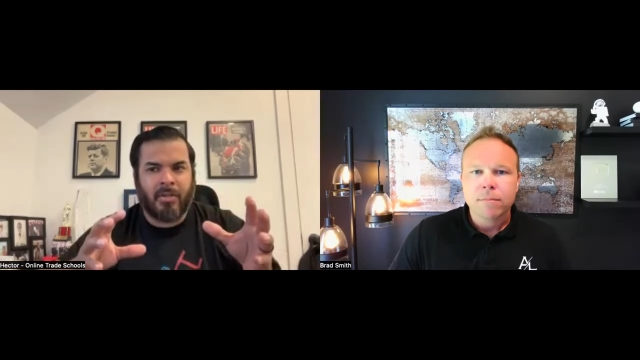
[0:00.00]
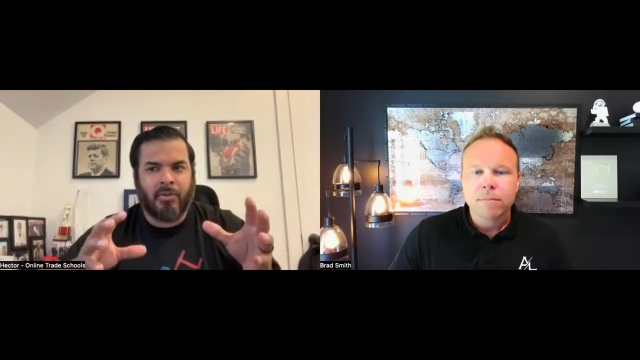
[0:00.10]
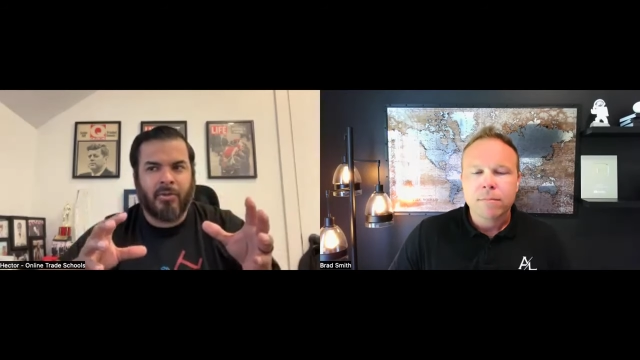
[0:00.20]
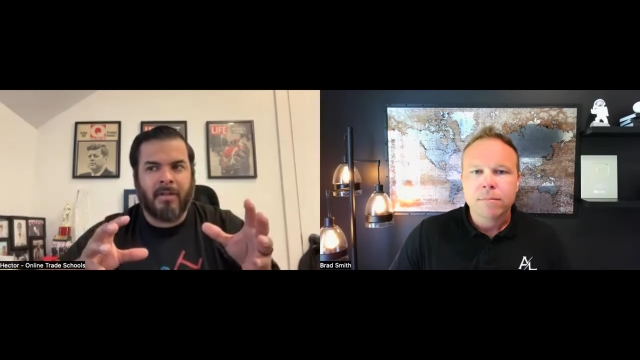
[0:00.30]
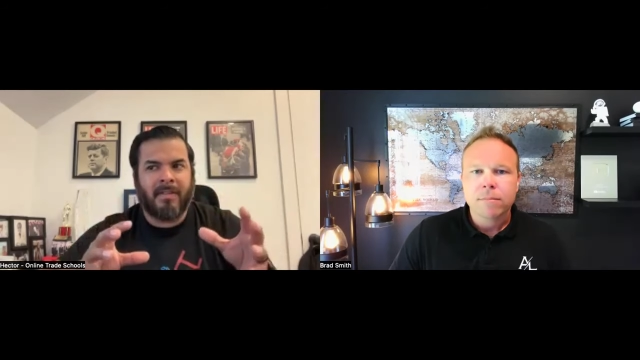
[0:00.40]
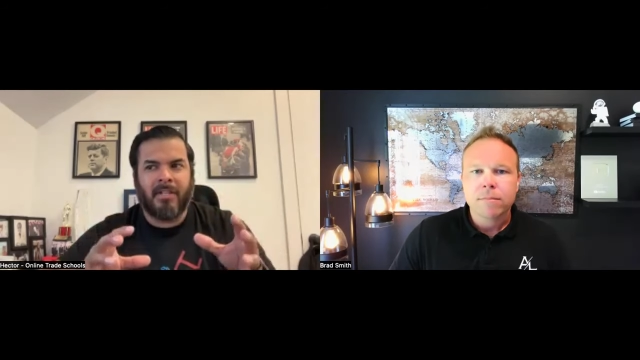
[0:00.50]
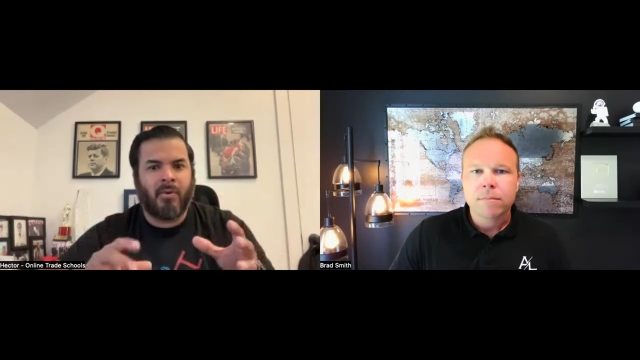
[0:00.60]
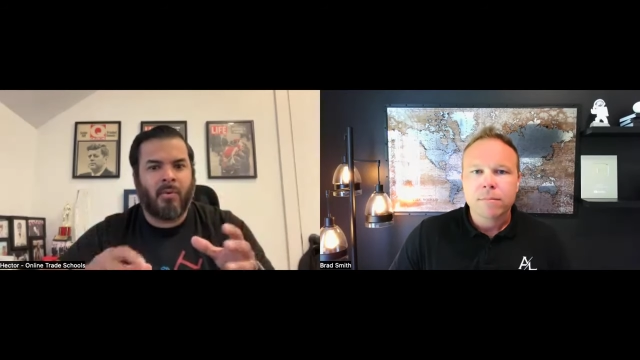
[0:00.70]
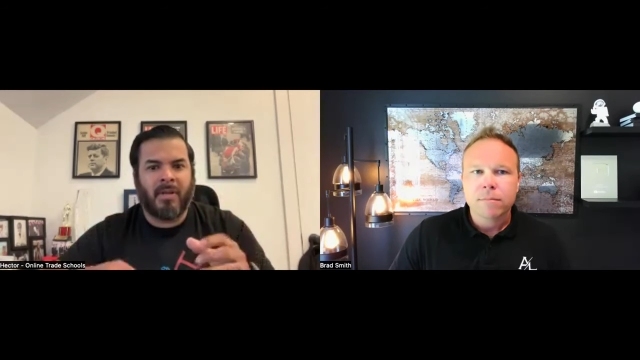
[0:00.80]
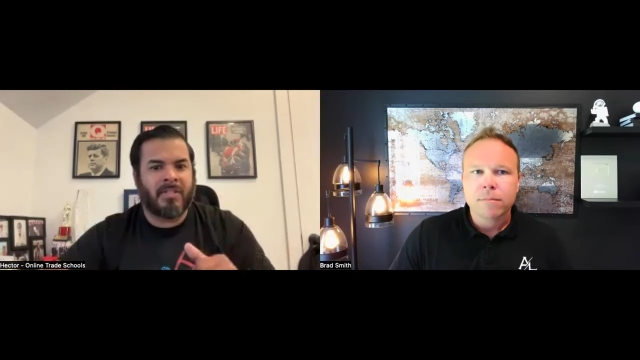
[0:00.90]
Speaker 1: You definitely
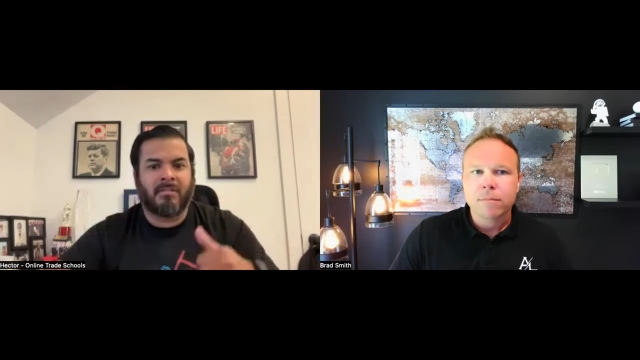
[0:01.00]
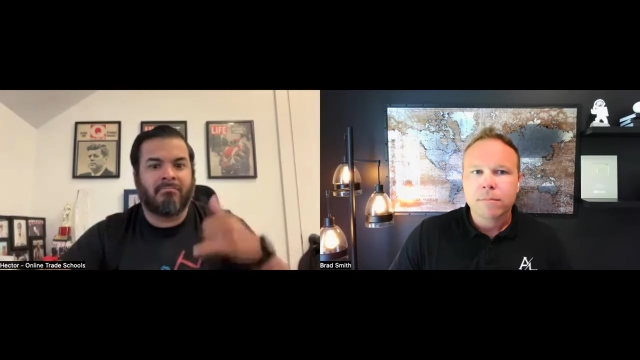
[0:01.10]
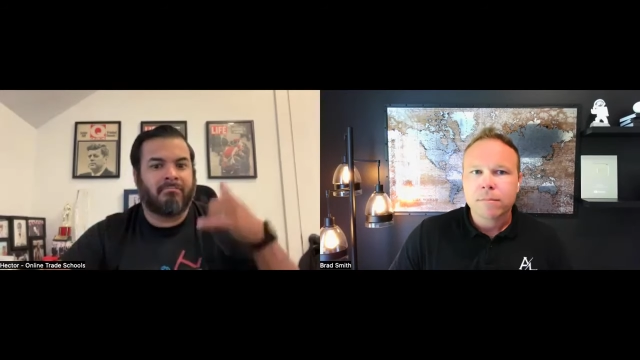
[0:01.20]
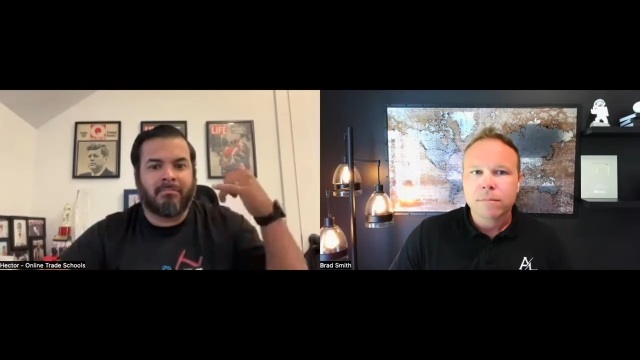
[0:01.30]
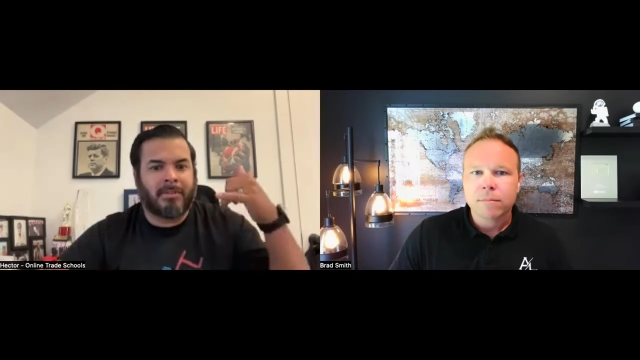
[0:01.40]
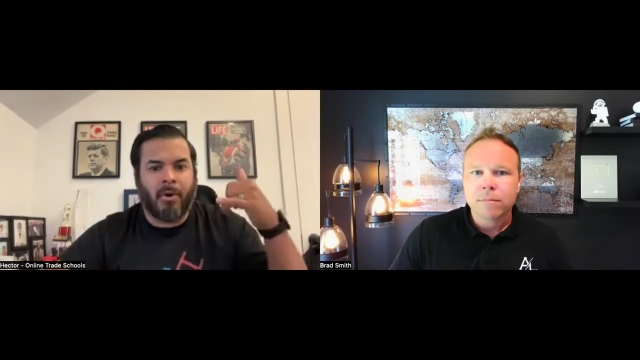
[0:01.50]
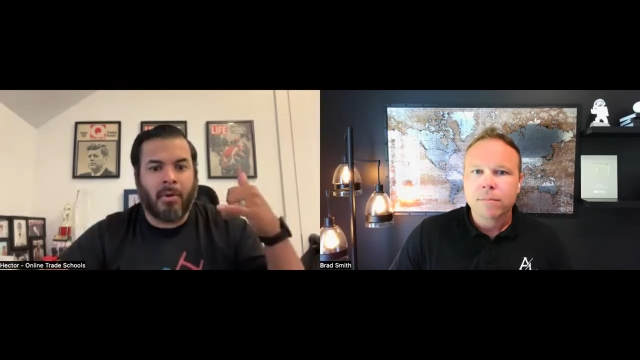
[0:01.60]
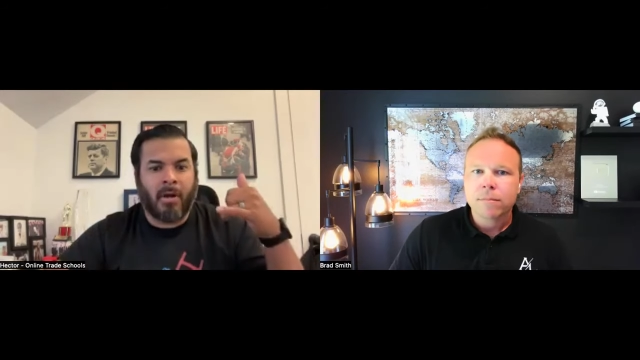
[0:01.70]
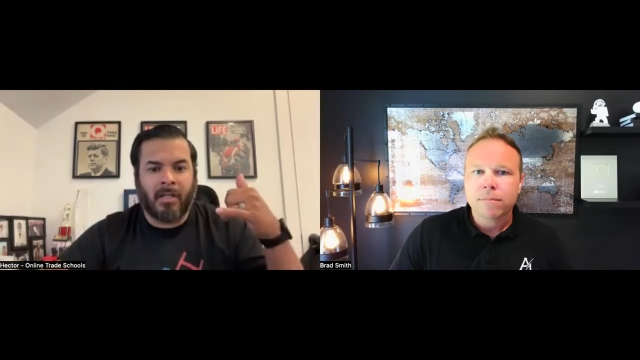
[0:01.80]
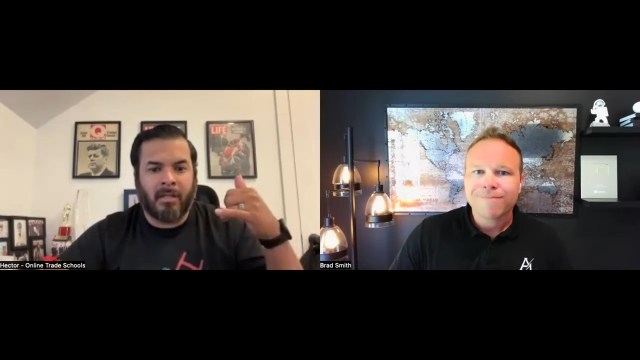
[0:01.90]
don't want to just
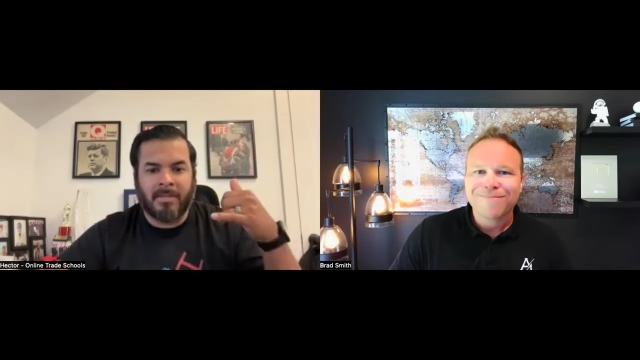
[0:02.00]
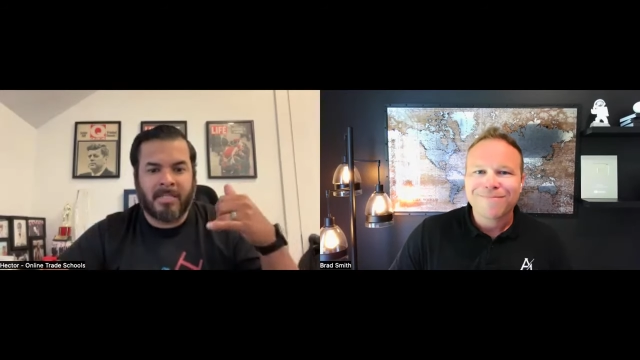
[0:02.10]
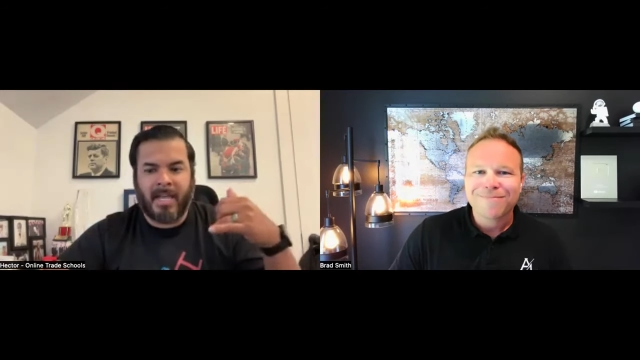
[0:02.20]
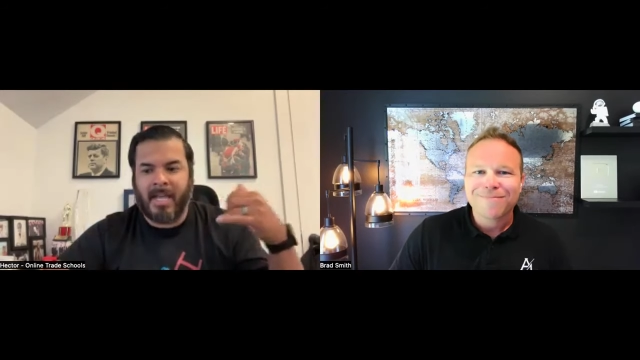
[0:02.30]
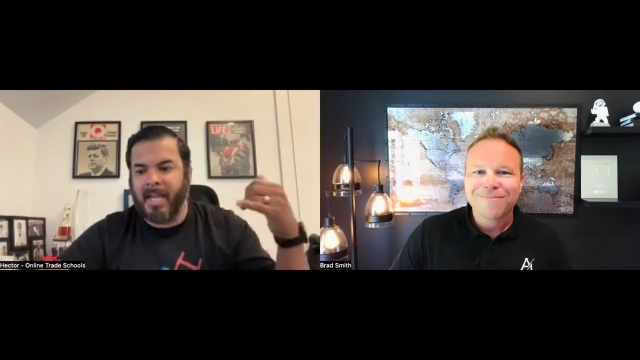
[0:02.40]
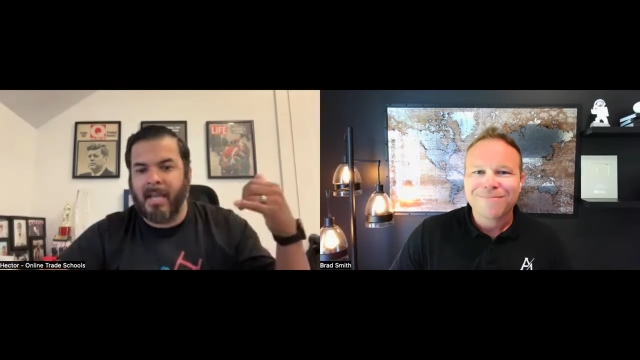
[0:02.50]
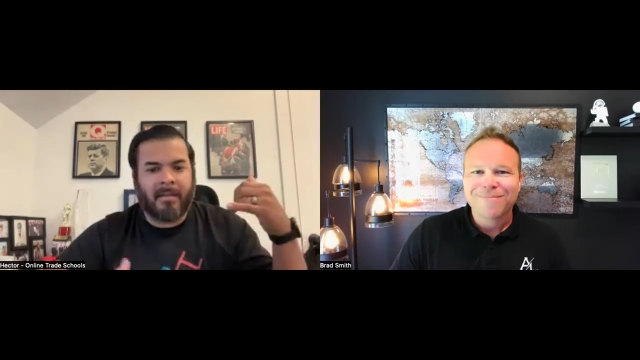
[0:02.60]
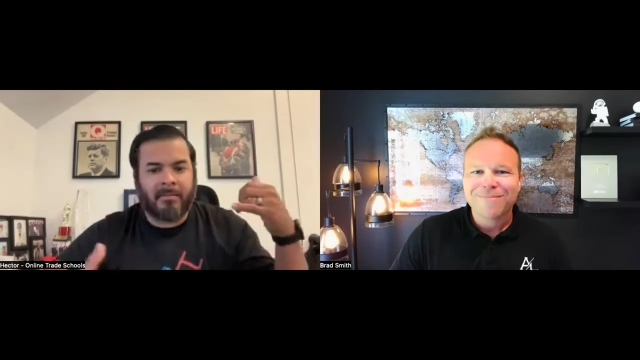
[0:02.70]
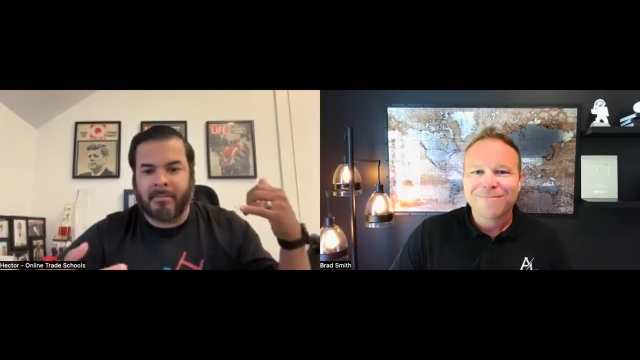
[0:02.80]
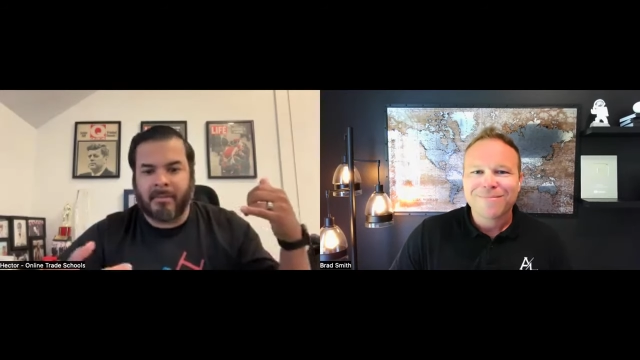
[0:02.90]
cold call them and say, hey,
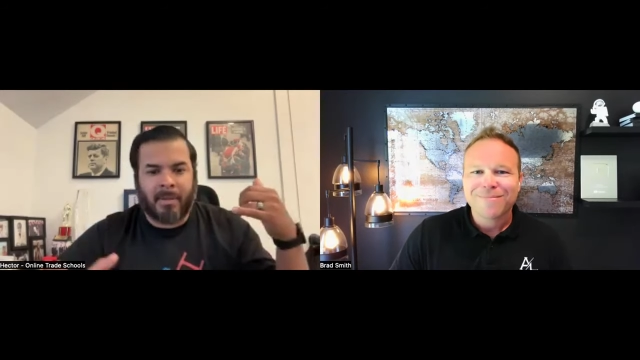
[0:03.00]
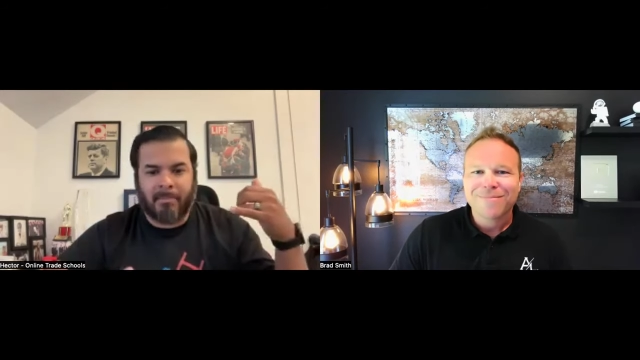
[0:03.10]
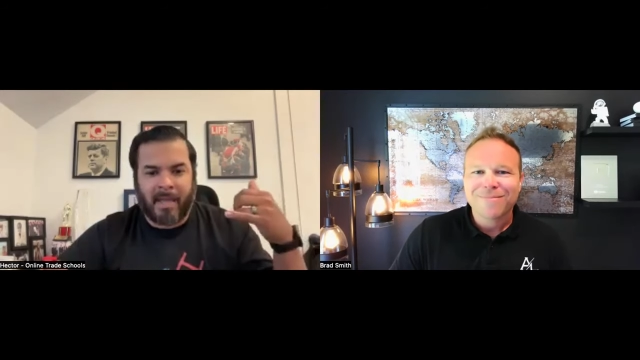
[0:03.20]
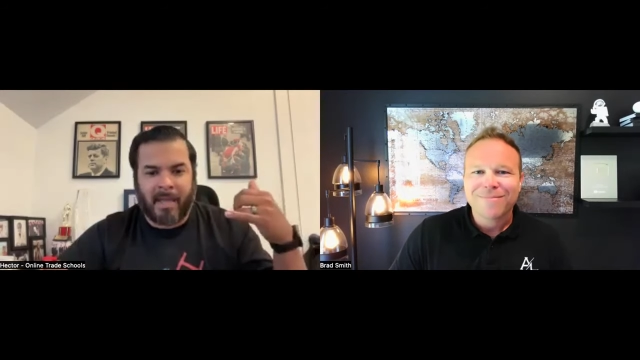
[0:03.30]
I